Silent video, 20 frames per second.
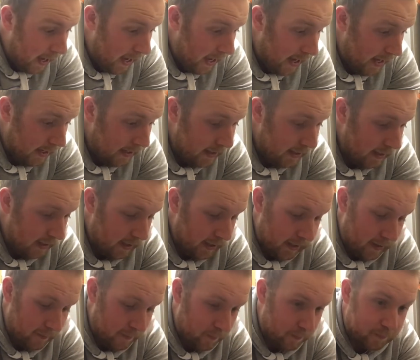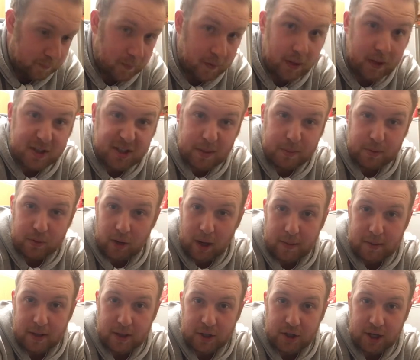and
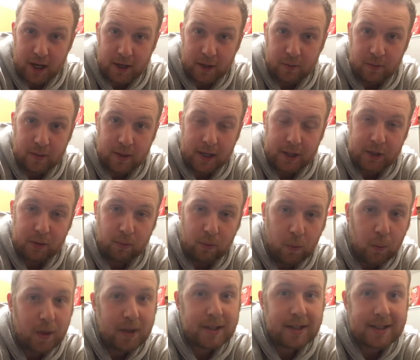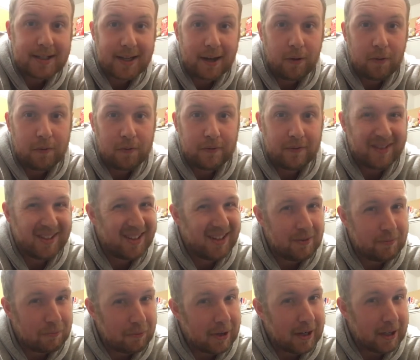subscribe to the channel, and you will win yourself a
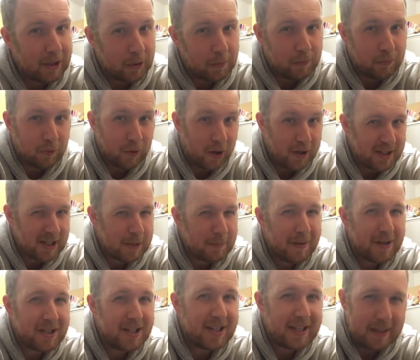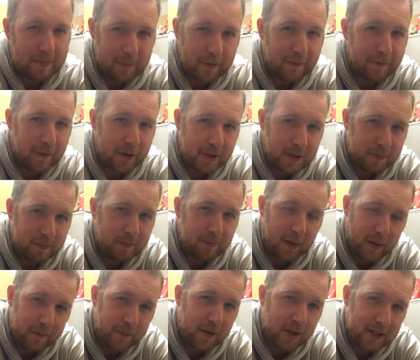really good prize, especially as it's
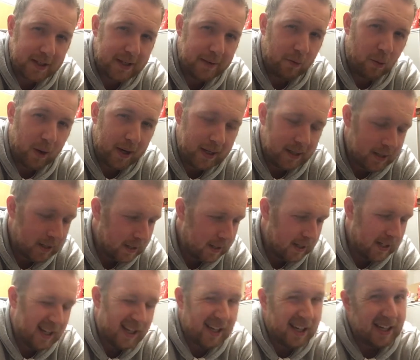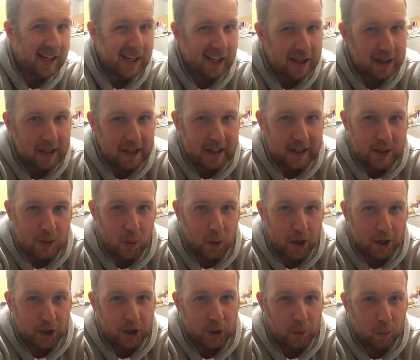my first giveaway. I think it's
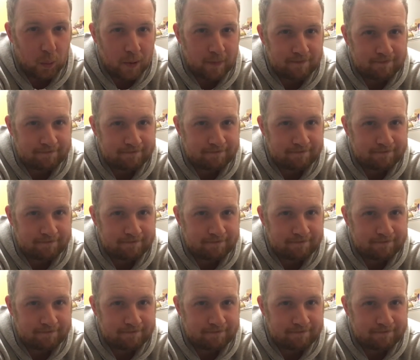quite a good one.